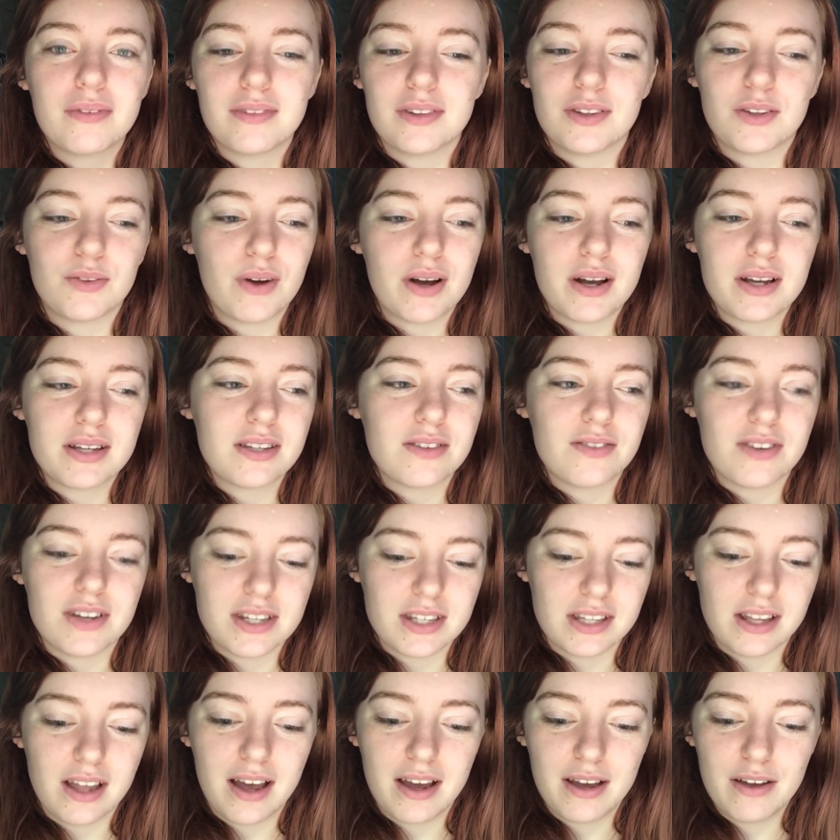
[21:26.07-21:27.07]
the rest of
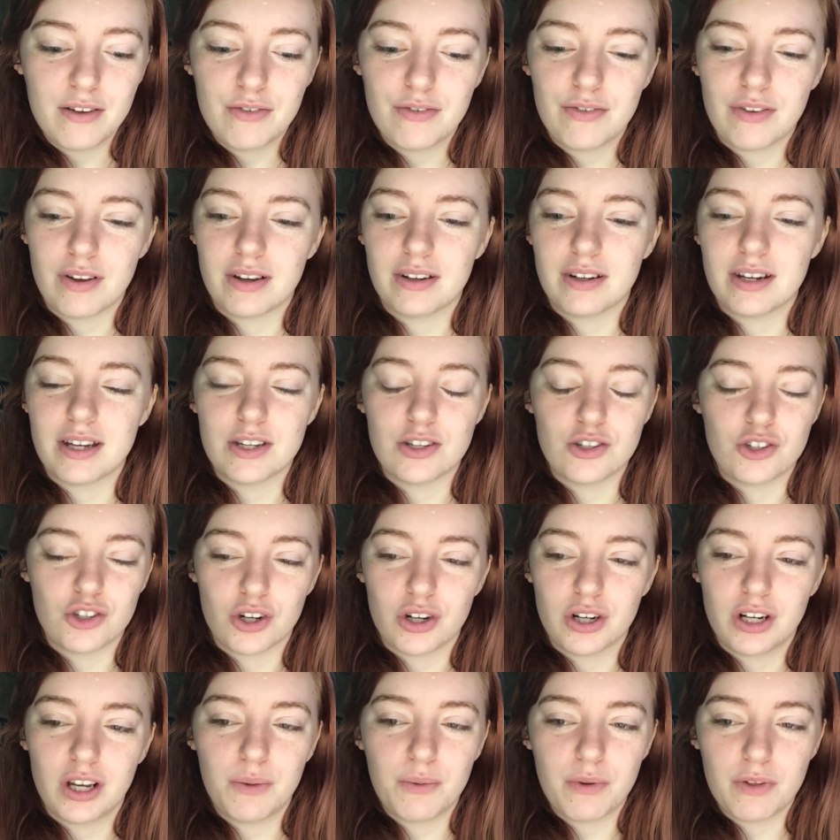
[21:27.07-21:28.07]
his life and his
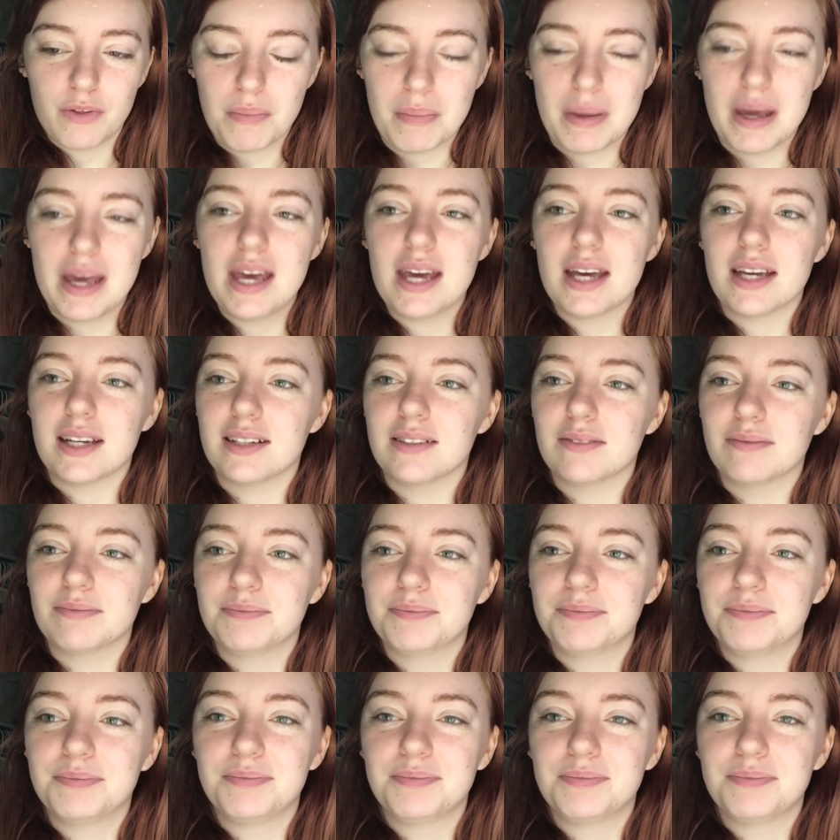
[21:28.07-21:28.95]
journey with me and